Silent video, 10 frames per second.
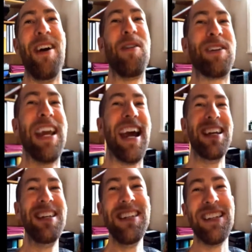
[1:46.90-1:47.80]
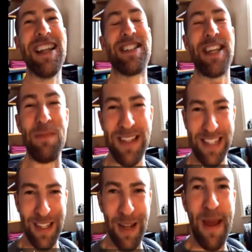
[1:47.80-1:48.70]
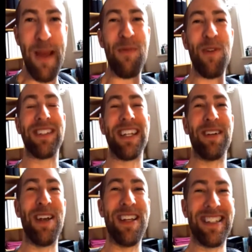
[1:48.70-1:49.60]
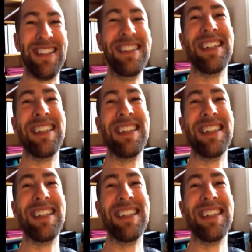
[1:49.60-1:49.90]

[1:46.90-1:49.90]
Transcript: Okay, let's keep this a little bit more serious.